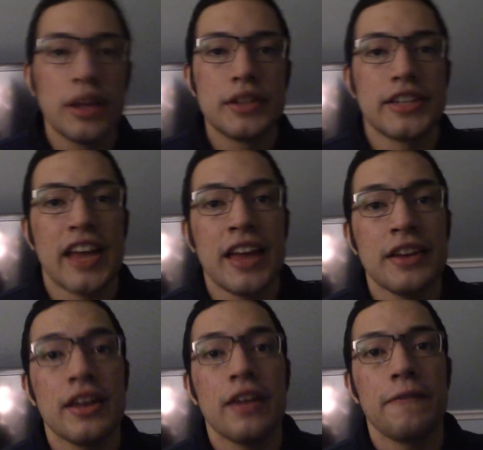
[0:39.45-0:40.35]

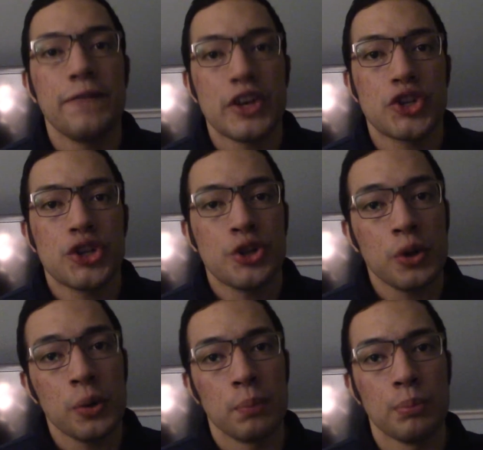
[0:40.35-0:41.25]
10
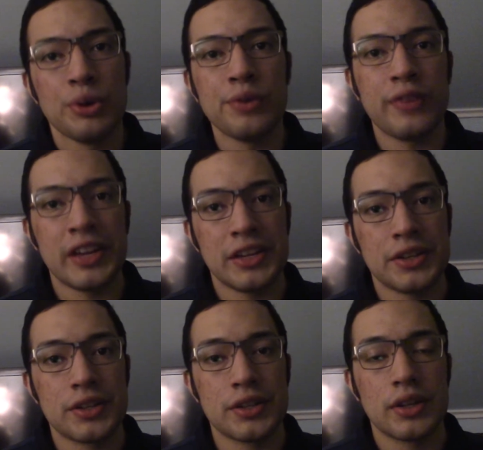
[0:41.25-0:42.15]
fictional
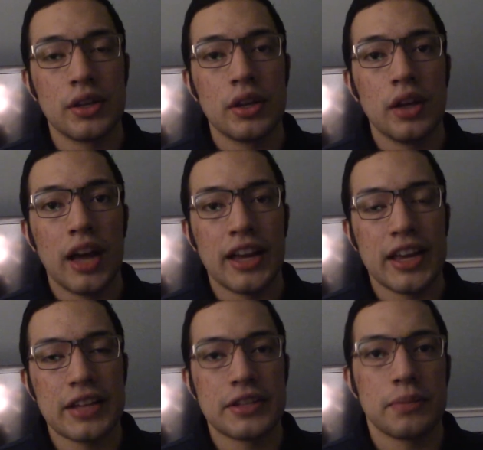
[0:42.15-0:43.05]
movies
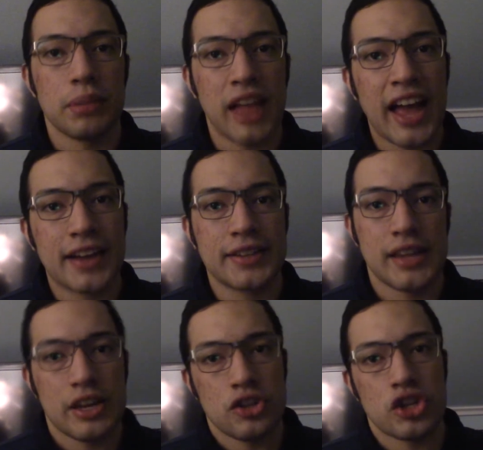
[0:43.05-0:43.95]
against blacks
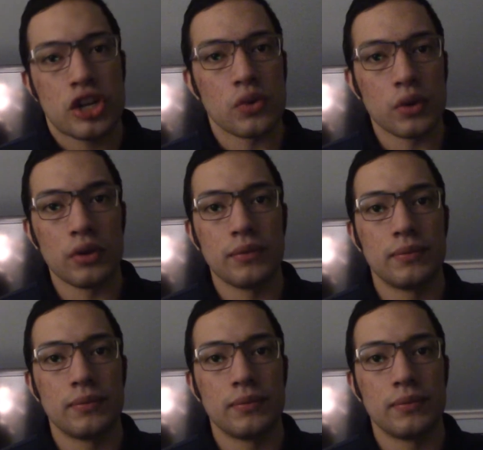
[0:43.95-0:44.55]
in general.